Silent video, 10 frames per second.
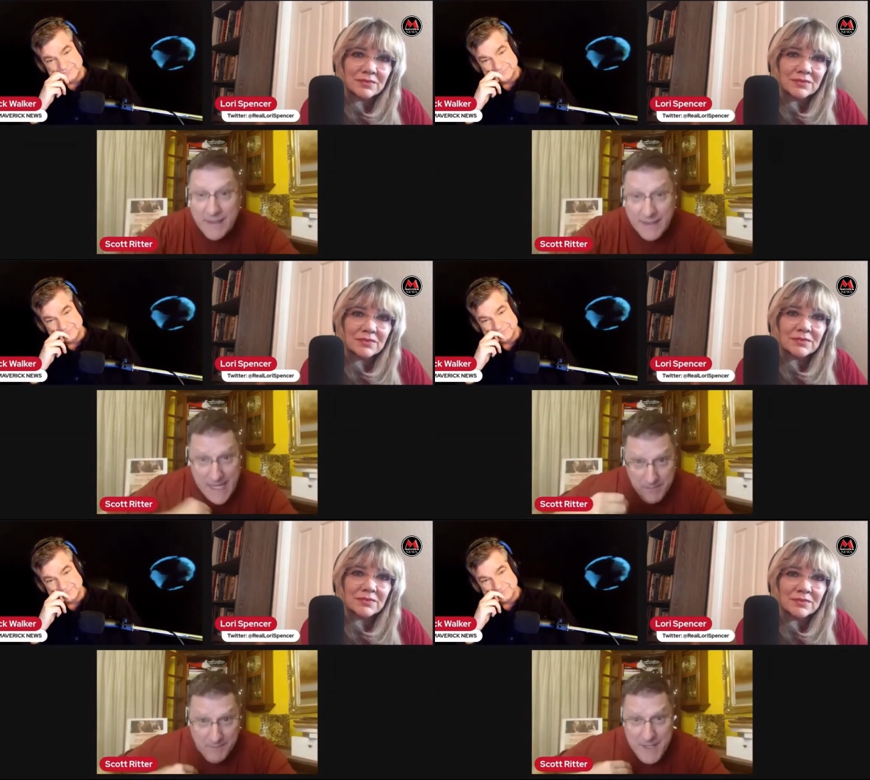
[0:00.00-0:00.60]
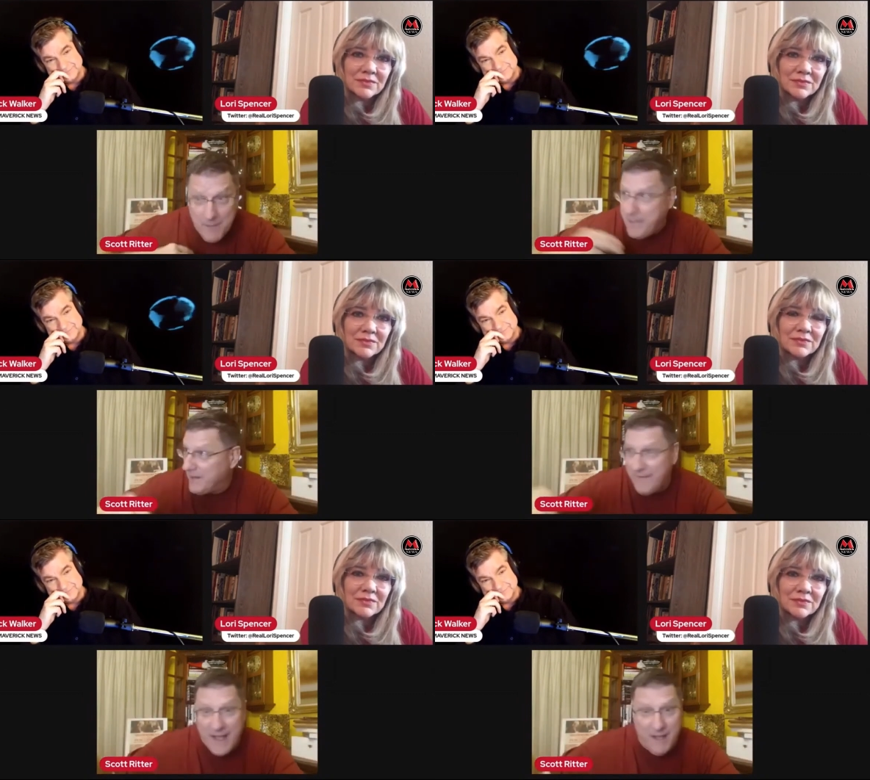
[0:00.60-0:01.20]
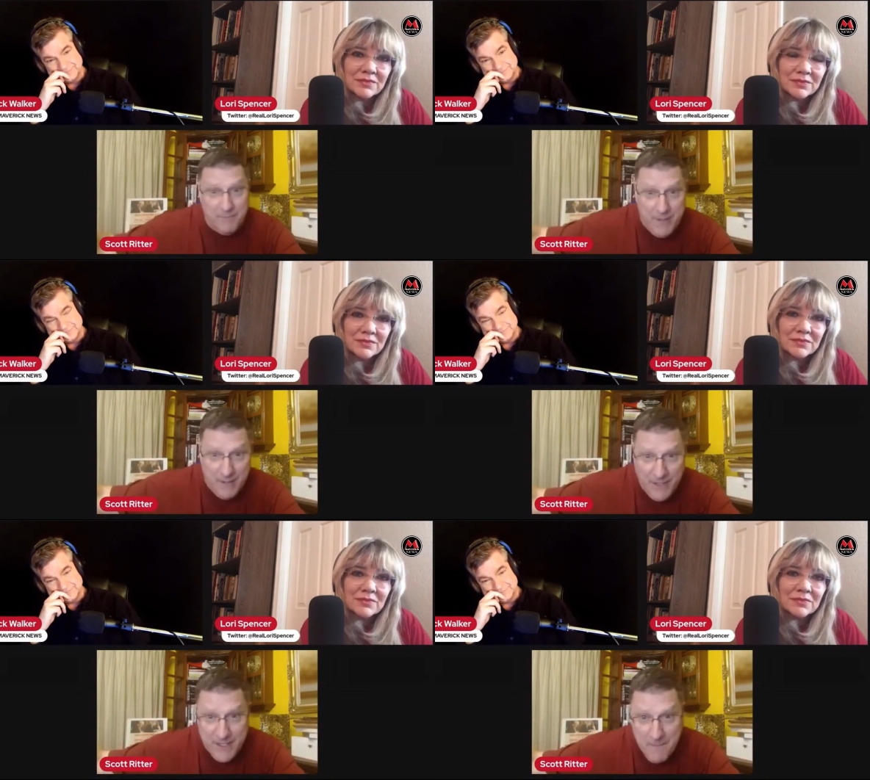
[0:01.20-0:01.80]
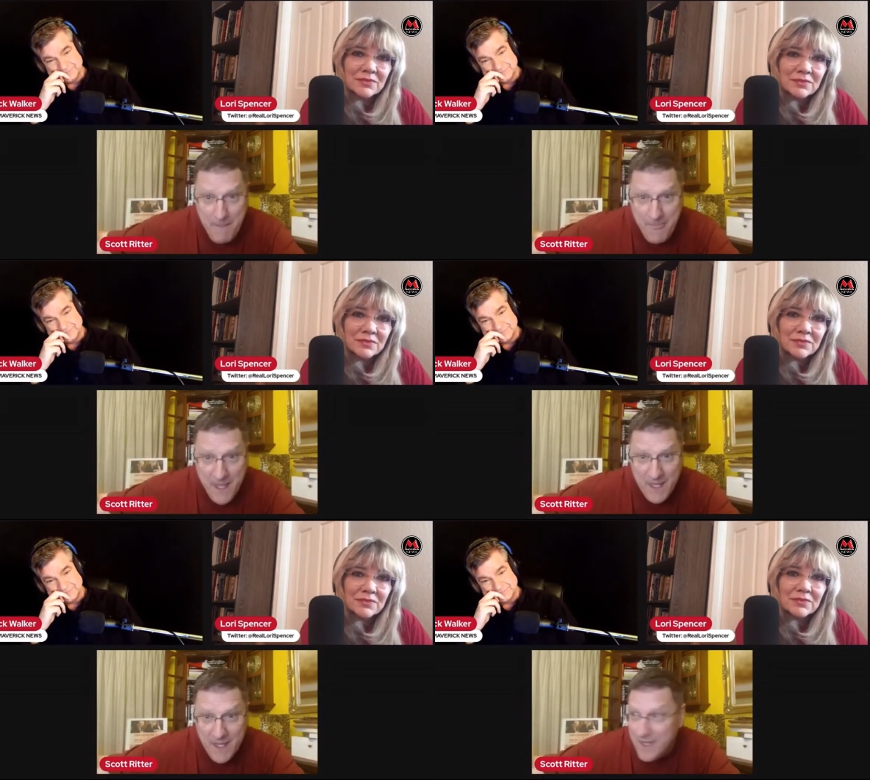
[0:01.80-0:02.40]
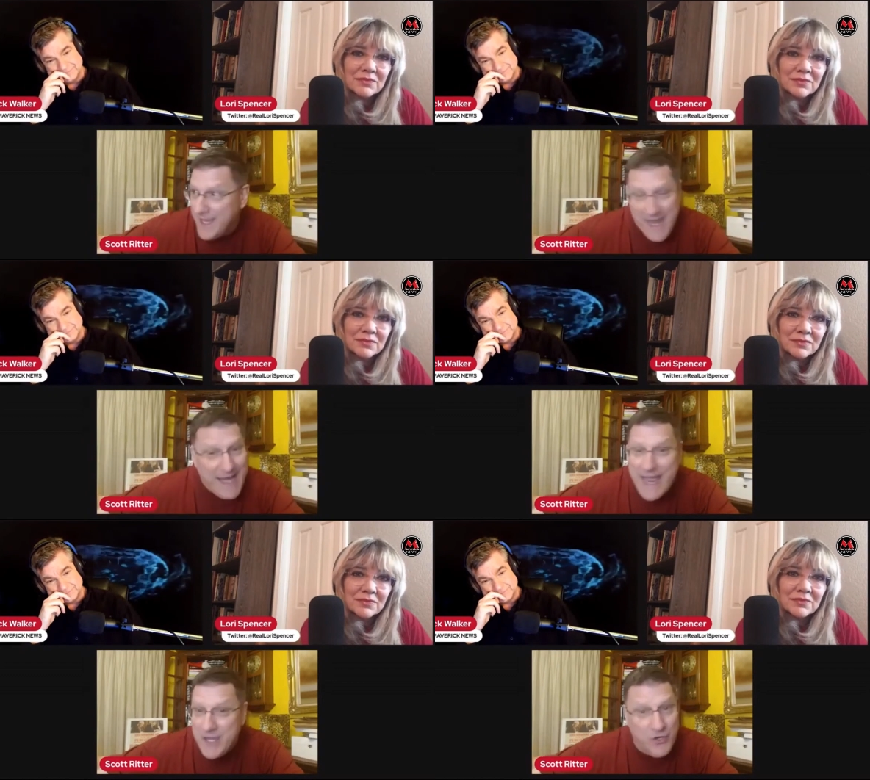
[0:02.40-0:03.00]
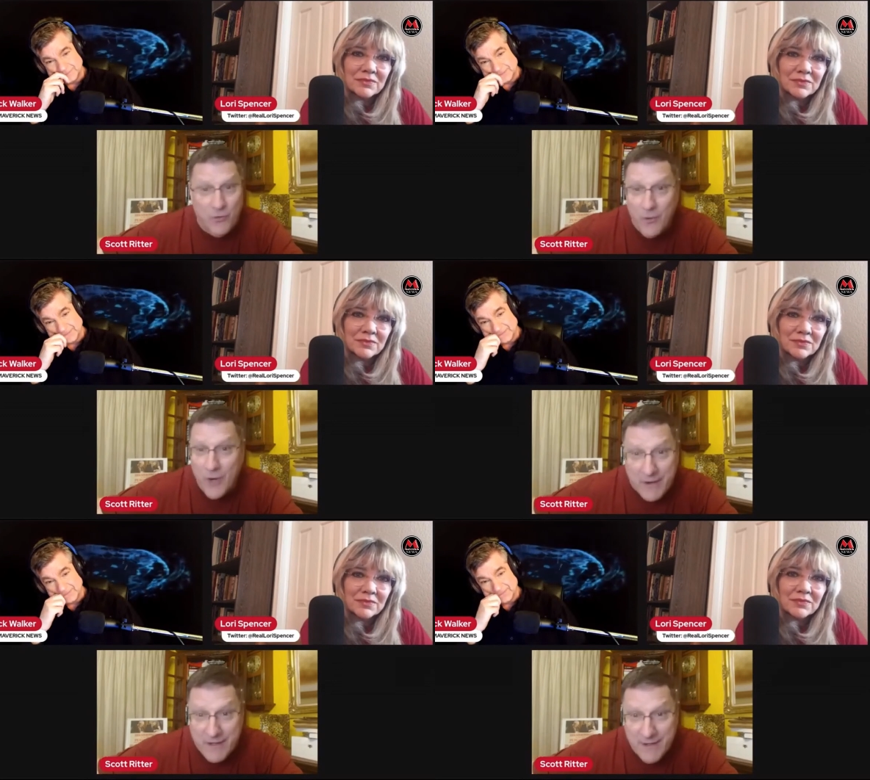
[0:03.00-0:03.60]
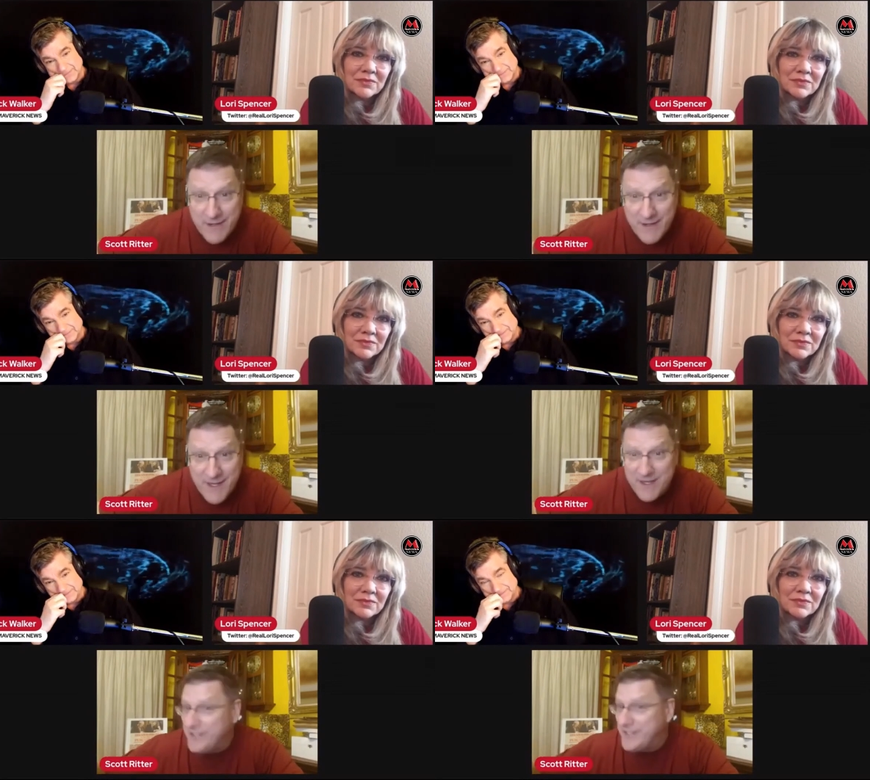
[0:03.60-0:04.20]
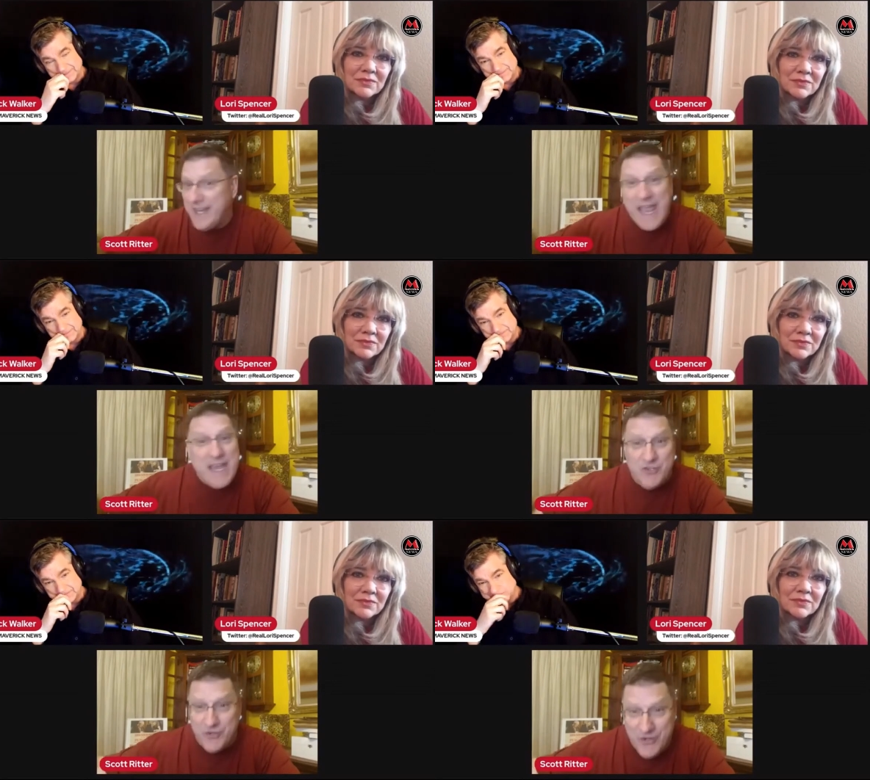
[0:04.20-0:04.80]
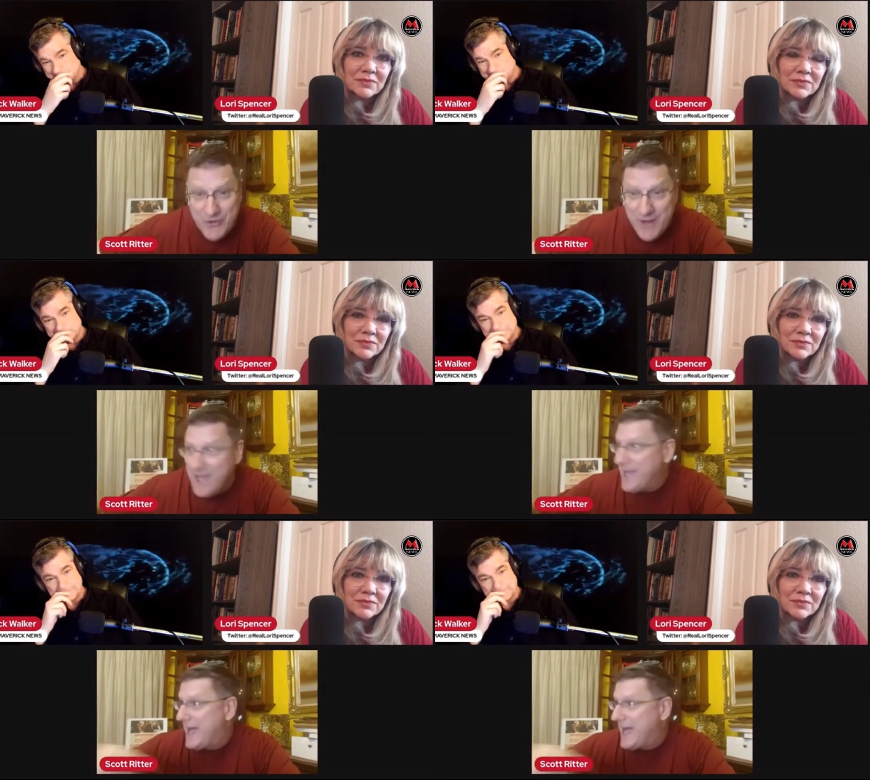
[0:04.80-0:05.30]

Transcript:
Speaker 1: Labeling me a pedophile in public, it ain't going to work because it ain't true.